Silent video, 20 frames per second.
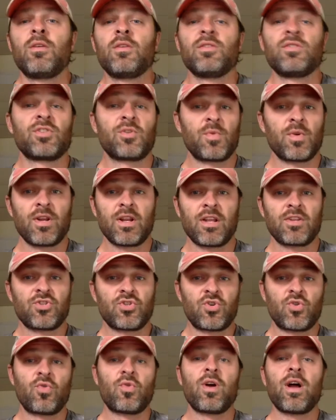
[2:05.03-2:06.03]
So we're going to
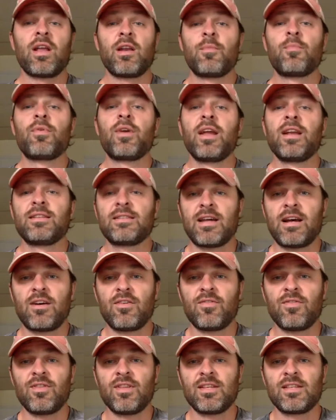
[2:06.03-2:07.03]
try to break
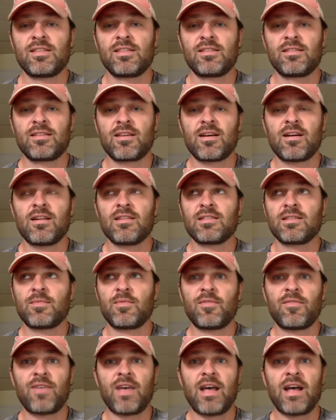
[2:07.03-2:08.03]
down this concept
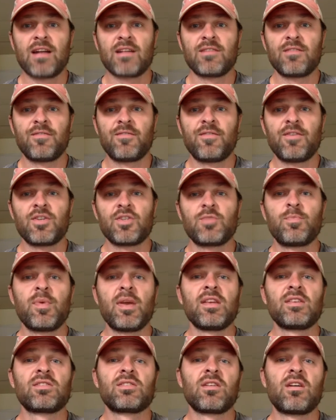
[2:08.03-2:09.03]
of active fish
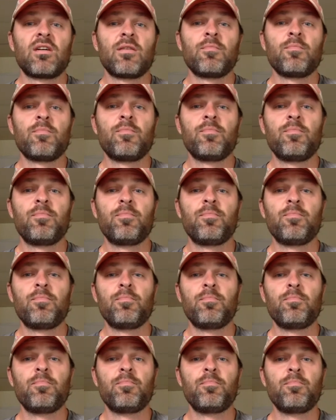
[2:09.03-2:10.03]
based on
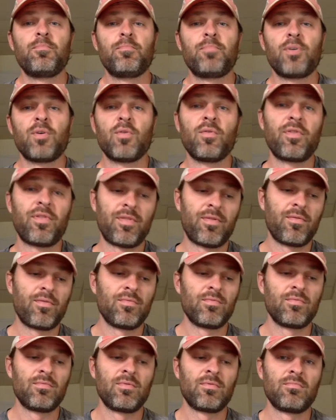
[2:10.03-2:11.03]
both
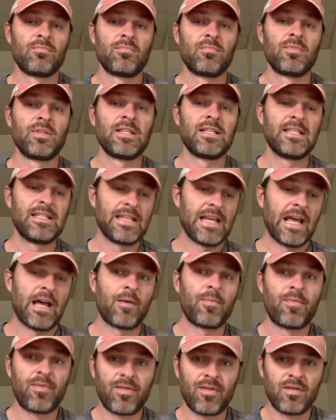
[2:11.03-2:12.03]

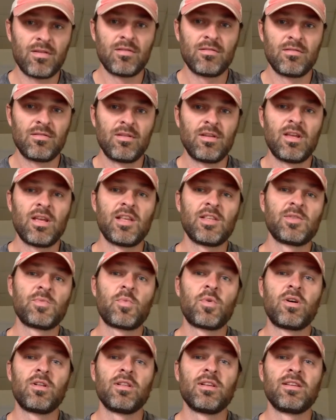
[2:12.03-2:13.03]
depth as
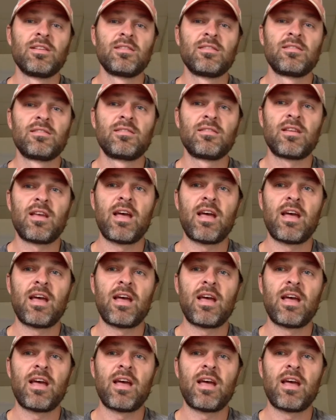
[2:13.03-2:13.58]
well as